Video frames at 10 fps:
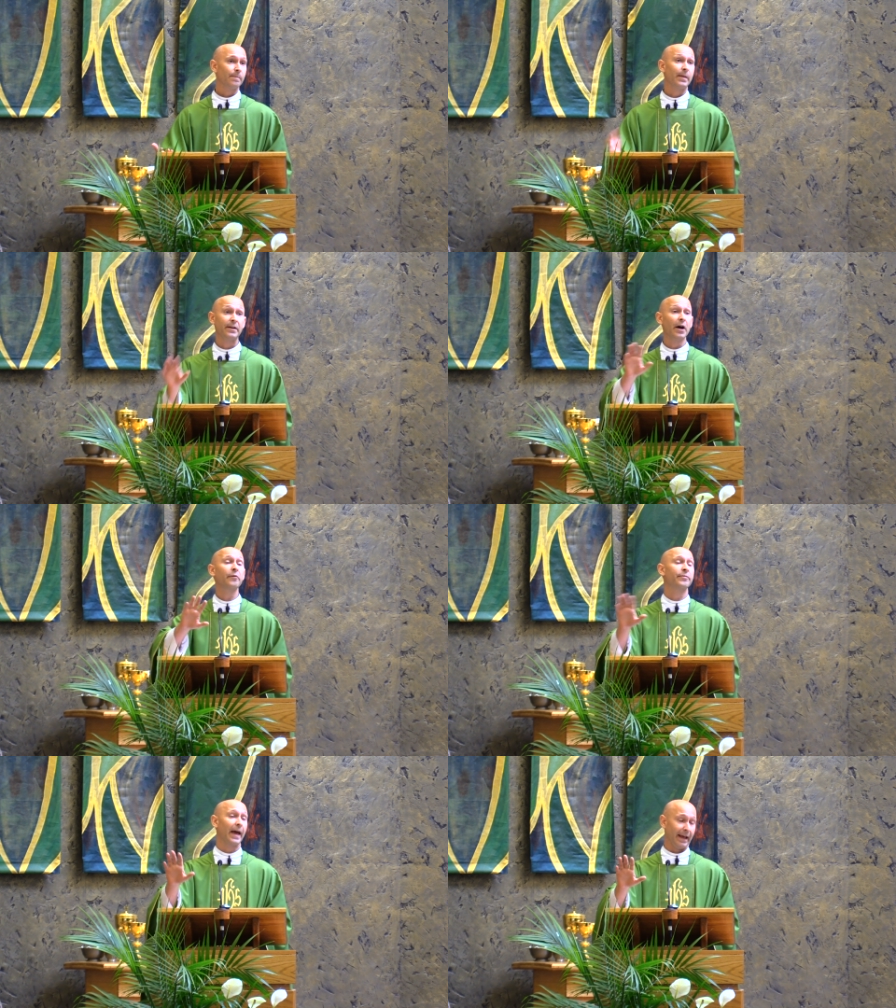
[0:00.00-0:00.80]
then
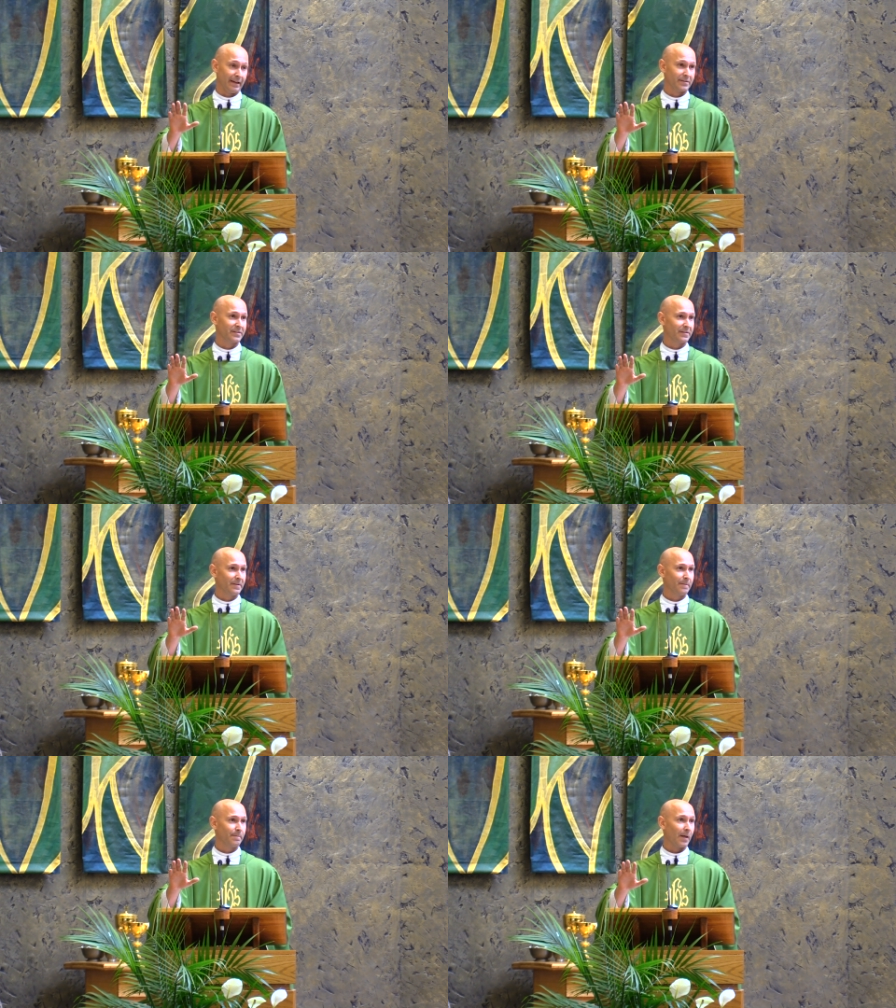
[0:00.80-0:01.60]
no thanks.
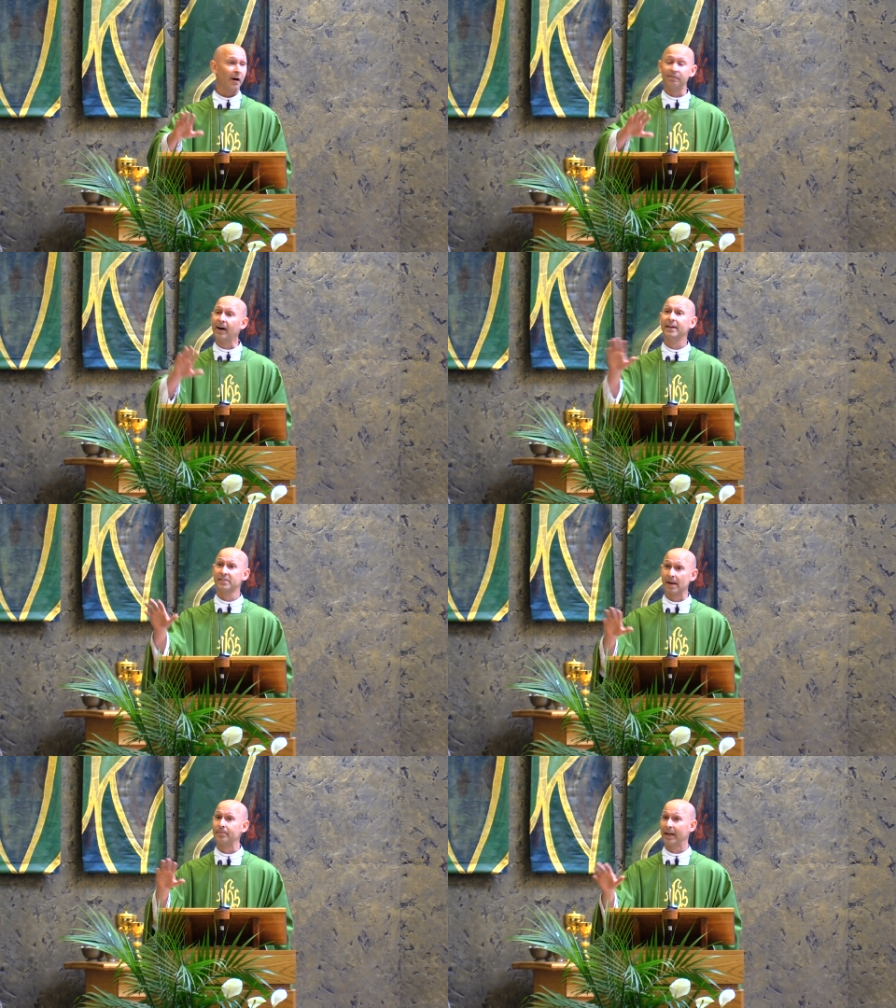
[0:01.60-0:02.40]
I'll find
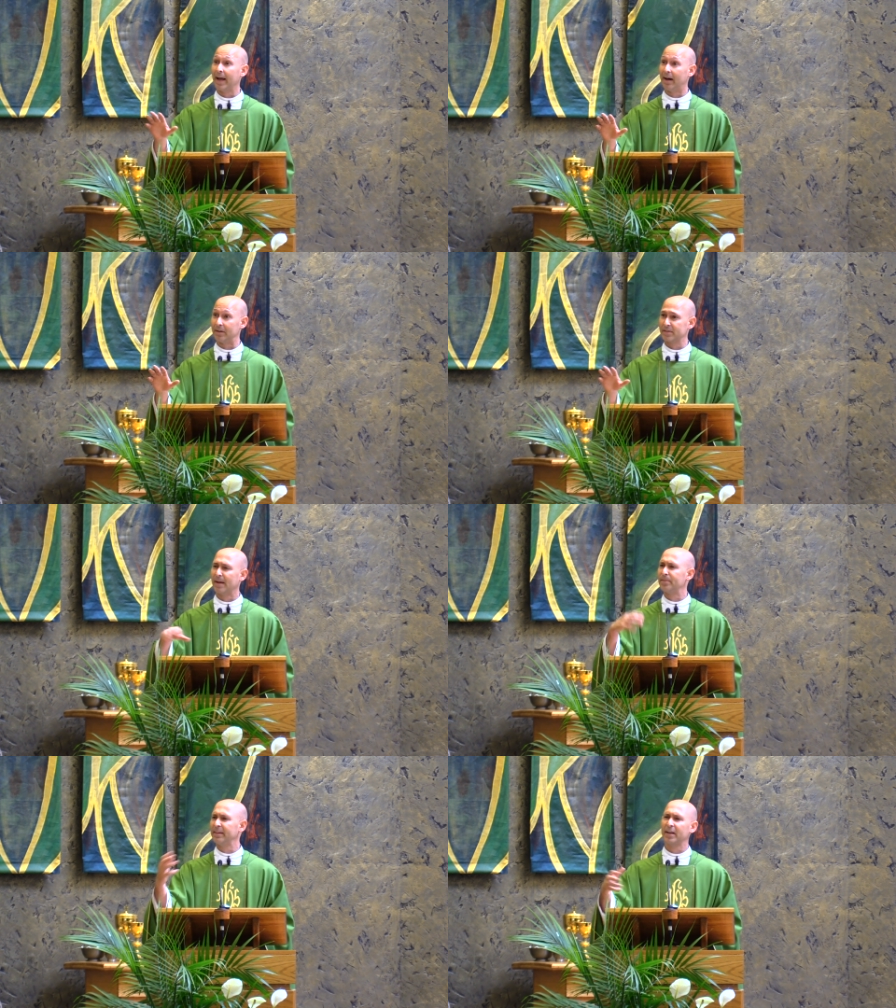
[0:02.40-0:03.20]
something else,
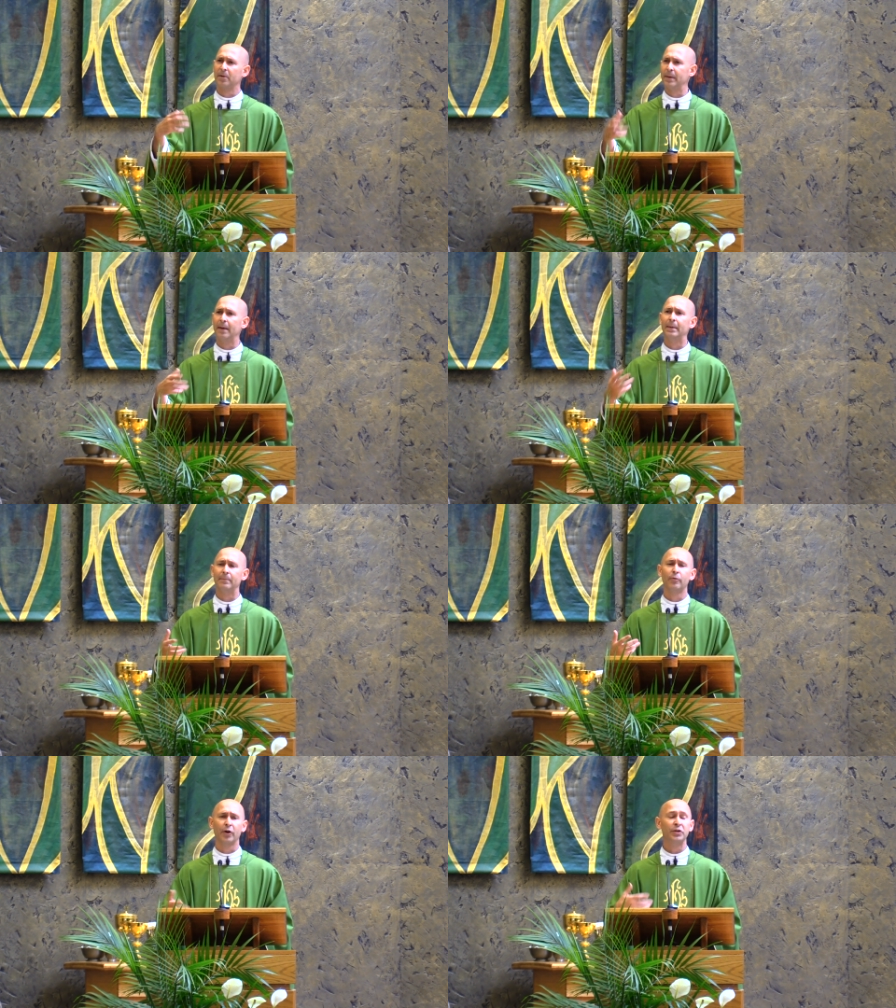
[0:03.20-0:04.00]
something that'll be a
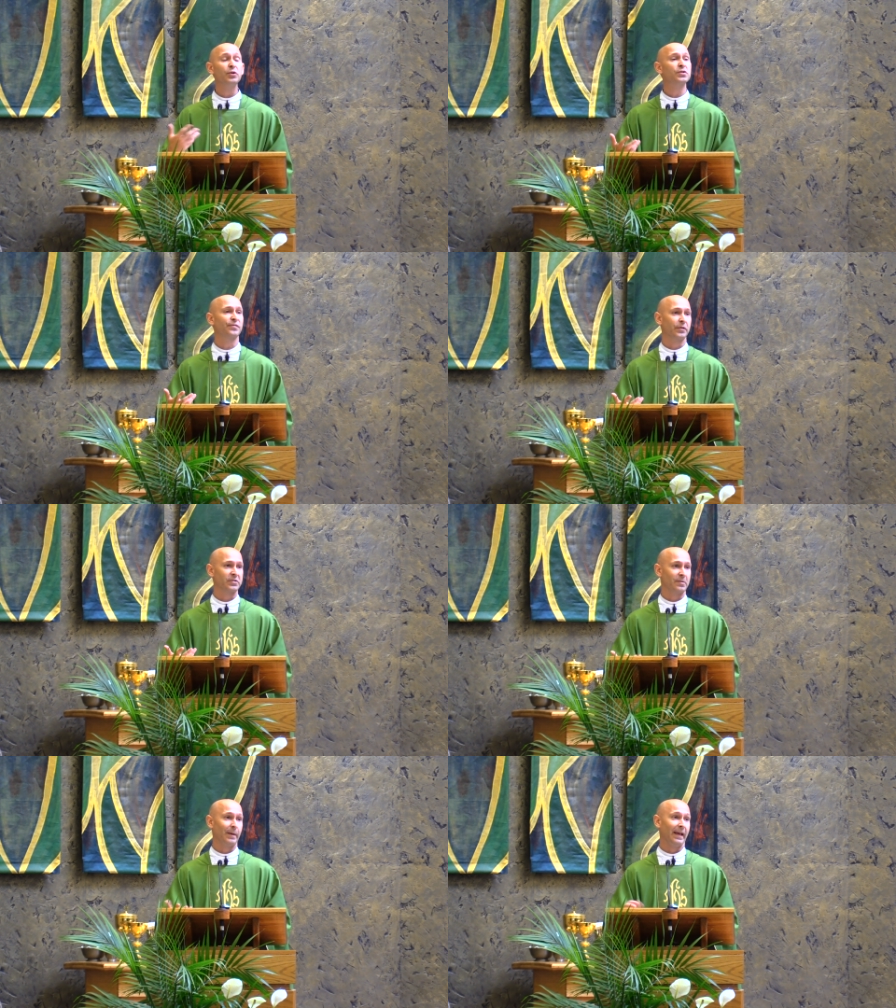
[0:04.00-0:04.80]
bit more useful
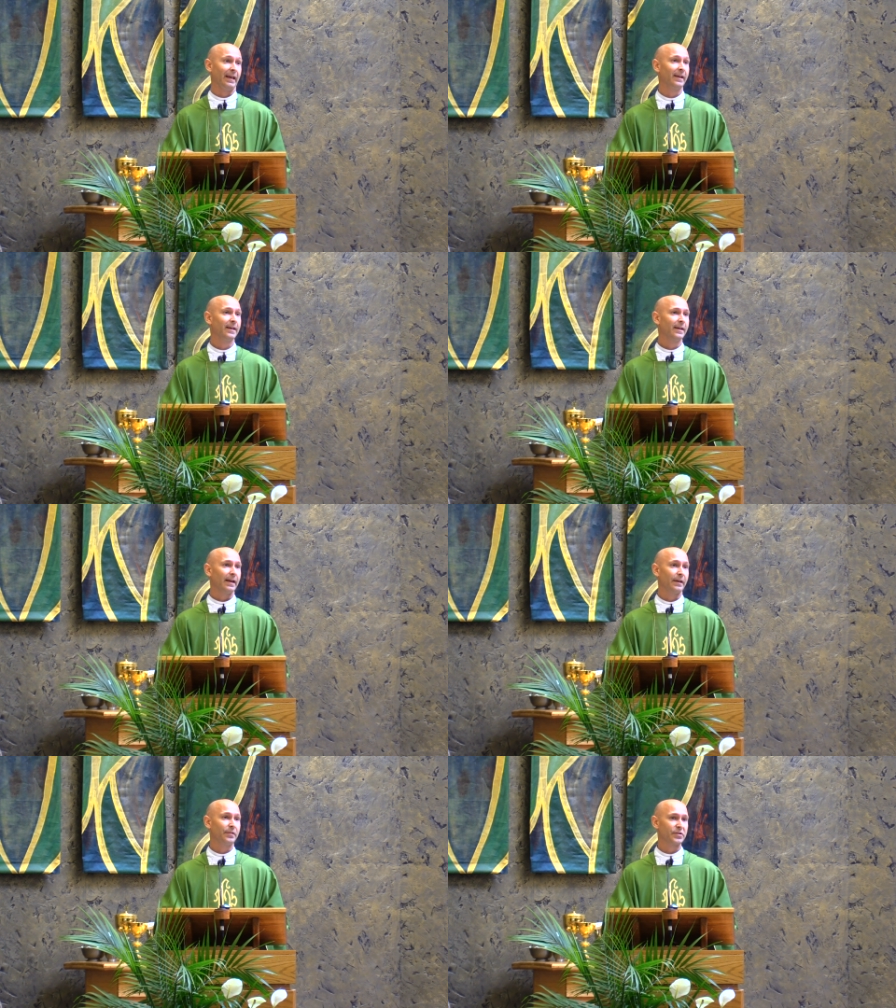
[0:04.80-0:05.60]
to me
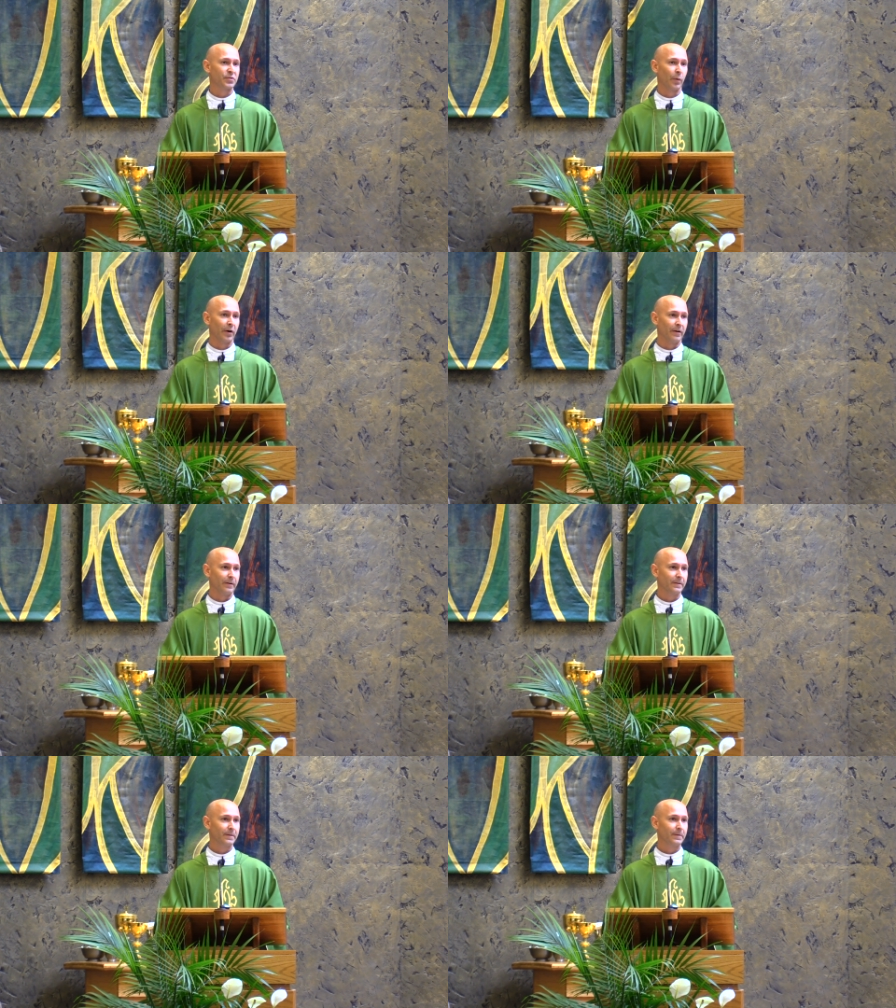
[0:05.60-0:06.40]
in this world.